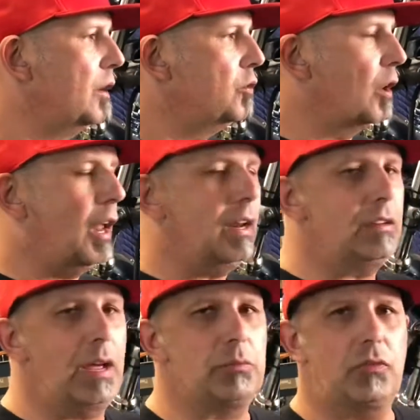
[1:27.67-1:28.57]
So a lot
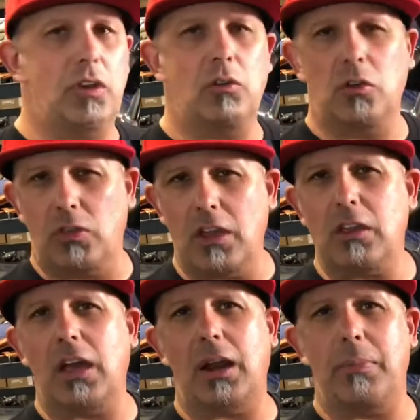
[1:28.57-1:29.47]
of times if you
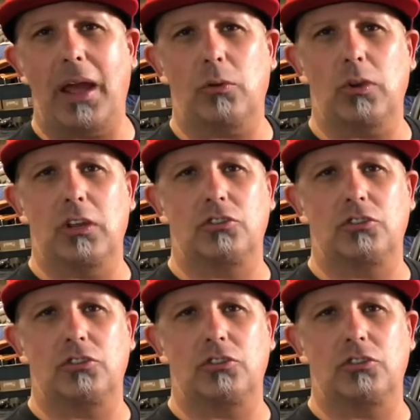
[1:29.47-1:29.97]
think you got a battery